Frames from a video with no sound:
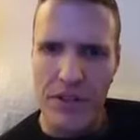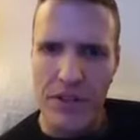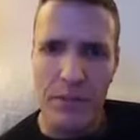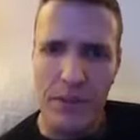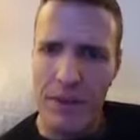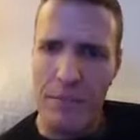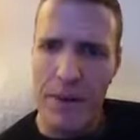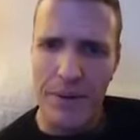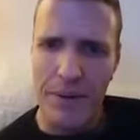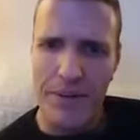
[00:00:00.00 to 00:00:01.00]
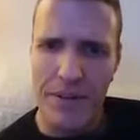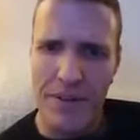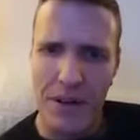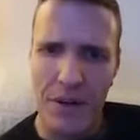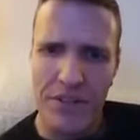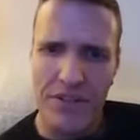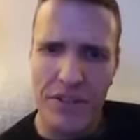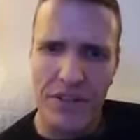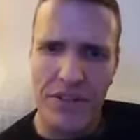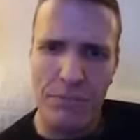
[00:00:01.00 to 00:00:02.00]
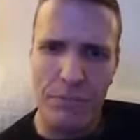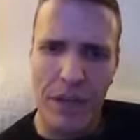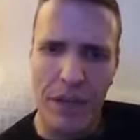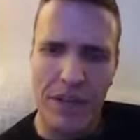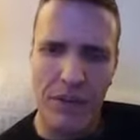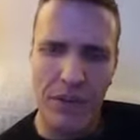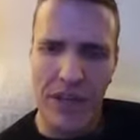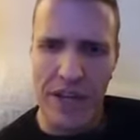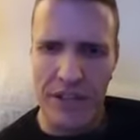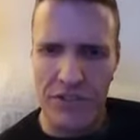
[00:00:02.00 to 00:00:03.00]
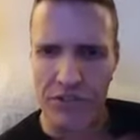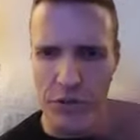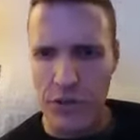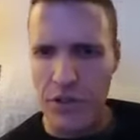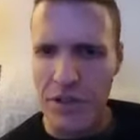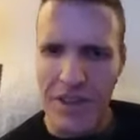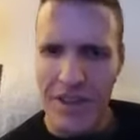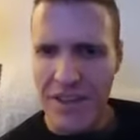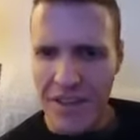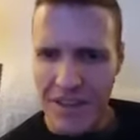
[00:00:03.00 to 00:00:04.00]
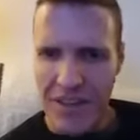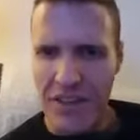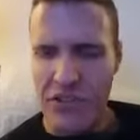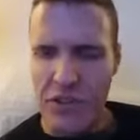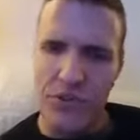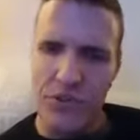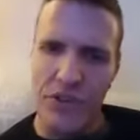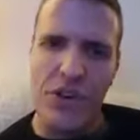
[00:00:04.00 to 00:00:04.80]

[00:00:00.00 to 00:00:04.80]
did something about it. Instead of just blaming everything on external issues.